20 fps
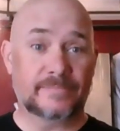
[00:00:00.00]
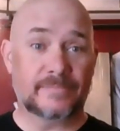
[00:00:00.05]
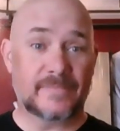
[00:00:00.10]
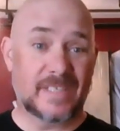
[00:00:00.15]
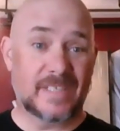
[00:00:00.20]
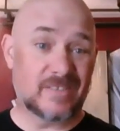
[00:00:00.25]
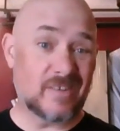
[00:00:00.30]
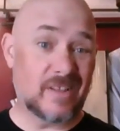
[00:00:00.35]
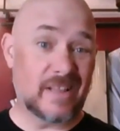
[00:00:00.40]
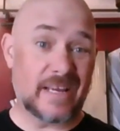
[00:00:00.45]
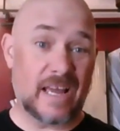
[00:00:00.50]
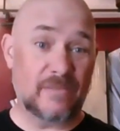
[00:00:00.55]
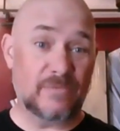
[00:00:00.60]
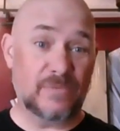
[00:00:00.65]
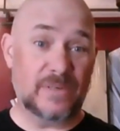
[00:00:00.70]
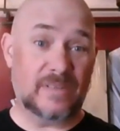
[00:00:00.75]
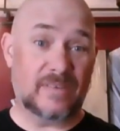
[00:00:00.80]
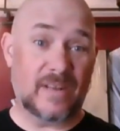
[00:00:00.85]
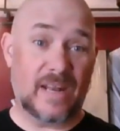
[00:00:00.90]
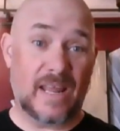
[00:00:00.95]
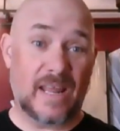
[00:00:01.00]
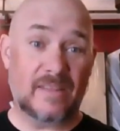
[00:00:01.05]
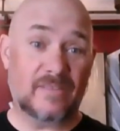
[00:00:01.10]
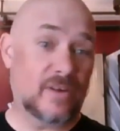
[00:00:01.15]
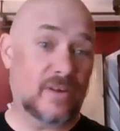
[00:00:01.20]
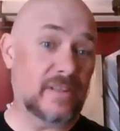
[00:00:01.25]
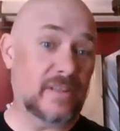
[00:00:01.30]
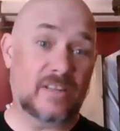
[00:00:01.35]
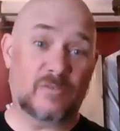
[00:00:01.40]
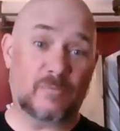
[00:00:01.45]
That's all I got for you today. It's
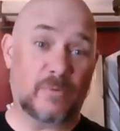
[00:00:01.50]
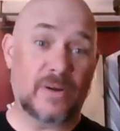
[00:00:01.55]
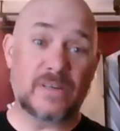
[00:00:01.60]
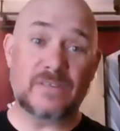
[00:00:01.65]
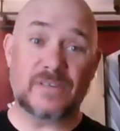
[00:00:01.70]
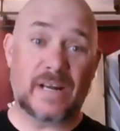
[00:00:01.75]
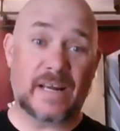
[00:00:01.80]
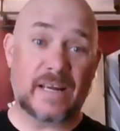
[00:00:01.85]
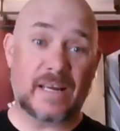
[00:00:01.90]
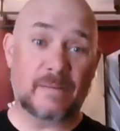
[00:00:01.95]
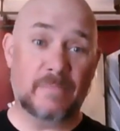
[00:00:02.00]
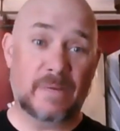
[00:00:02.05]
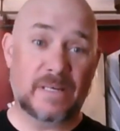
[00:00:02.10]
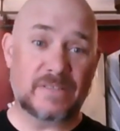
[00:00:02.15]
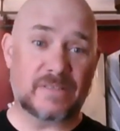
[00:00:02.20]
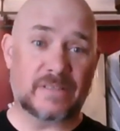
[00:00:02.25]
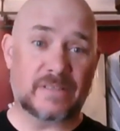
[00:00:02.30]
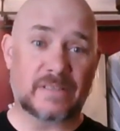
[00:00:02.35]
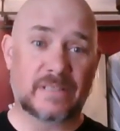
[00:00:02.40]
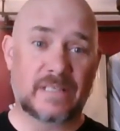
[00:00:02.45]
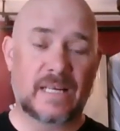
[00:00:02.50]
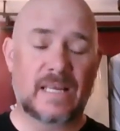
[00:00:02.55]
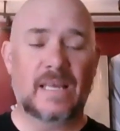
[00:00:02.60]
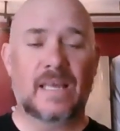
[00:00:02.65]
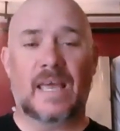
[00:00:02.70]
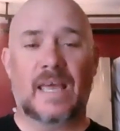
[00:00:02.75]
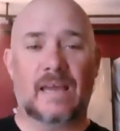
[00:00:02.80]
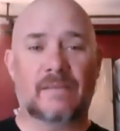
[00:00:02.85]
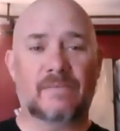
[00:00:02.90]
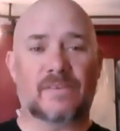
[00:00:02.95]
all the inspiration I can muster.
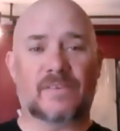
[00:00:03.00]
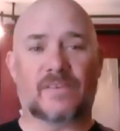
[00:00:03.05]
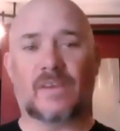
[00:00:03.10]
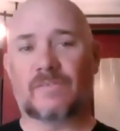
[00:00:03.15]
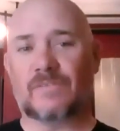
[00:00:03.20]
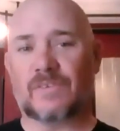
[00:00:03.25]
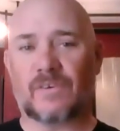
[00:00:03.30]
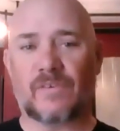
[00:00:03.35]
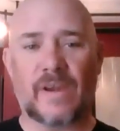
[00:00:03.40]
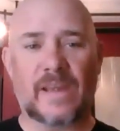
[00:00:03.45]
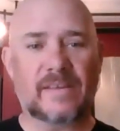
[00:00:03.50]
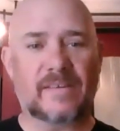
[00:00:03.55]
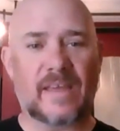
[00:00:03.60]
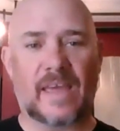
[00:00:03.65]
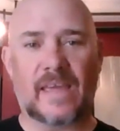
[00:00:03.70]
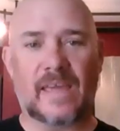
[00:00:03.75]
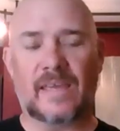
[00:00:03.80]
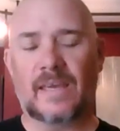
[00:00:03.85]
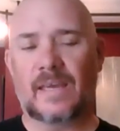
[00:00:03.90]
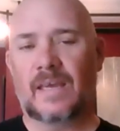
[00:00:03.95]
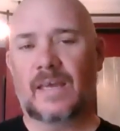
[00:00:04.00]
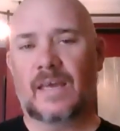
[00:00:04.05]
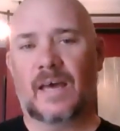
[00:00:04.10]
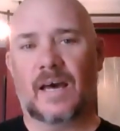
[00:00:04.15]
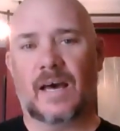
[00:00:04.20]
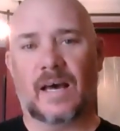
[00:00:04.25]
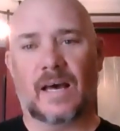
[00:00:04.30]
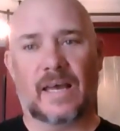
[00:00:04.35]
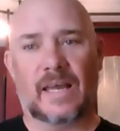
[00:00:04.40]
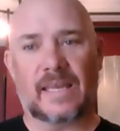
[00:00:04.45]
Have yourselves a great day.
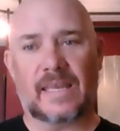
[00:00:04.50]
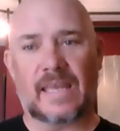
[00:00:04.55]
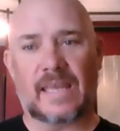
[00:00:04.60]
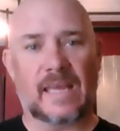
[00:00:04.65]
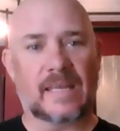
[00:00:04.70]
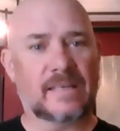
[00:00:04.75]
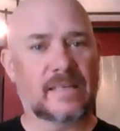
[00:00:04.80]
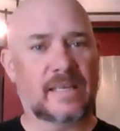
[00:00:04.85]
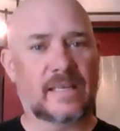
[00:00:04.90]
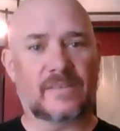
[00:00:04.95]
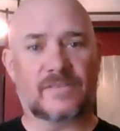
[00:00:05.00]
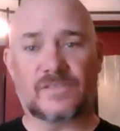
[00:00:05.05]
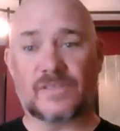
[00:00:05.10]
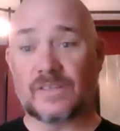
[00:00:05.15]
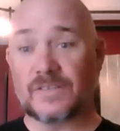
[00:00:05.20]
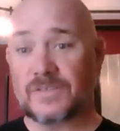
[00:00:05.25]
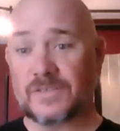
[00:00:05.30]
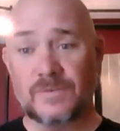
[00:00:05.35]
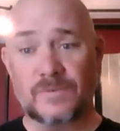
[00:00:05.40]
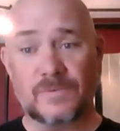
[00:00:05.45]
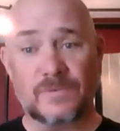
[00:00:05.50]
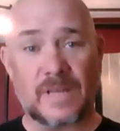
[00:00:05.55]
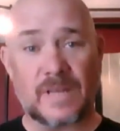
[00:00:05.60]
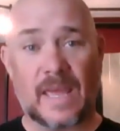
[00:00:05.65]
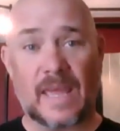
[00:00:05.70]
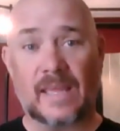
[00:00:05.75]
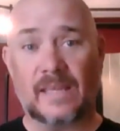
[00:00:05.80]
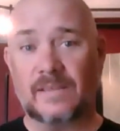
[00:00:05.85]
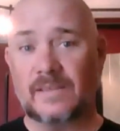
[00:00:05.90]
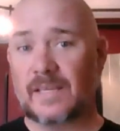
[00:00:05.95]
Again, it's just
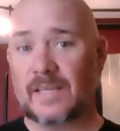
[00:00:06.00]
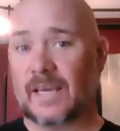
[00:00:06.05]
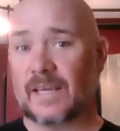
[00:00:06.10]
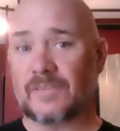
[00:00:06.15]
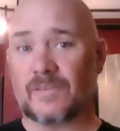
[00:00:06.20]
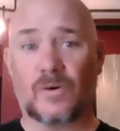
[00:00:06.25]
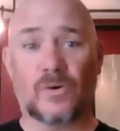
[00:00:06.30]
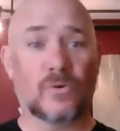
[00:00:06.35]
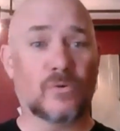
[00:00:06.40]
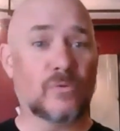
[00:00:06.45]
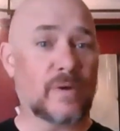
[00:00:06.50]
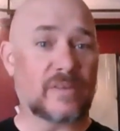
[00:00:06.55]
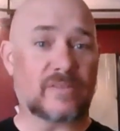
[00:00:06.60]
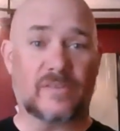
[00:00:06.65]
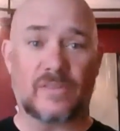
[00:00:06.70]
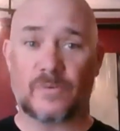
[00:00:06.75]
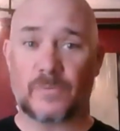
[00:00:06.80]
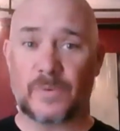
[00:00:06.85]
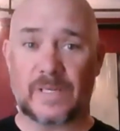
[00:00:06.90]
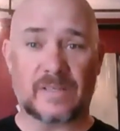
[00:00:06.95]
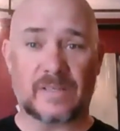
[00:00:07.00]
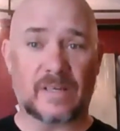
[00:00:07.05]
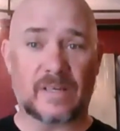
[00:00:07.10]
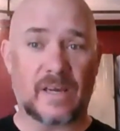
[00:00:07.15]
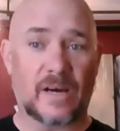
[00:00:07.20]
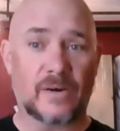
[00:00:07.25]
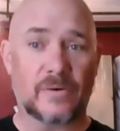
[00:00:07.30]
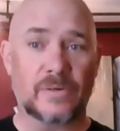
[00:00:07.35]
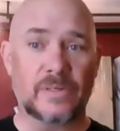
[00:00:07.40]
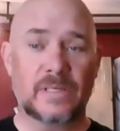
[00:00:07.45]
Tuesday. You got the whole rest of the week to
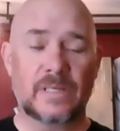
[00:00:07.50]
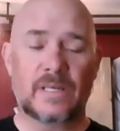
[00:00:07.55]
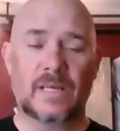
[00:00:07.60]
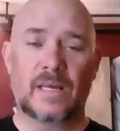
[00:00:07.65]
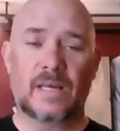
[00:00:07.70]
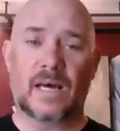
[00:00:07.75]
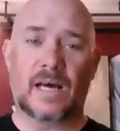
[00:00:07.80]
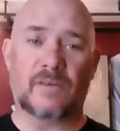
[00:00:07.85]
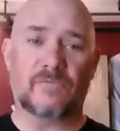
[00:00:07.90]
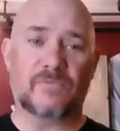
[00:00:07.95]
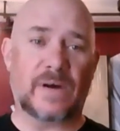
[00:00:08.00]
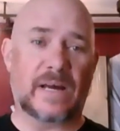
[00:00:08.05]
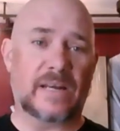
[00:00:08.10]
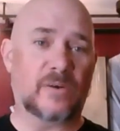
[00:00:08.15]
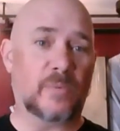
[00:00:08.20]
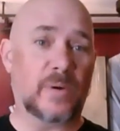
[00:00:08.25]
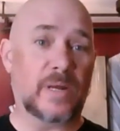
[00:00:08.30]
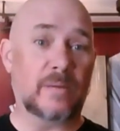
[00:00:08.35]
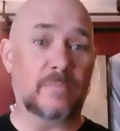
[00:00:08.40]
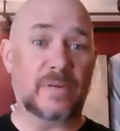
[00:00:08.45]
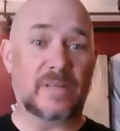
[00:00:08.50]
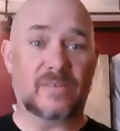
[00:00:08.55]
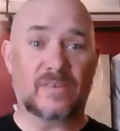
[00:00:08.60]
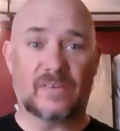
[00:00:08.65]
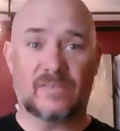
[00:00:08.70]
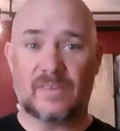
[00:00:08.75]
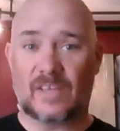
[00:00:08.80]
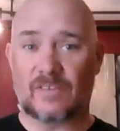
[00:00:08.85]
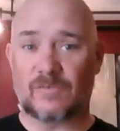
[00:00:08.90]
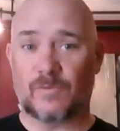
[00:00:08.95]
go. Find a way to be
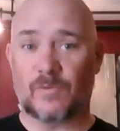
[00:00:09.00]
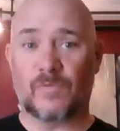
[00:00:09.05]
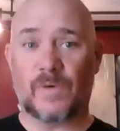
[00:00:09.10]
successful.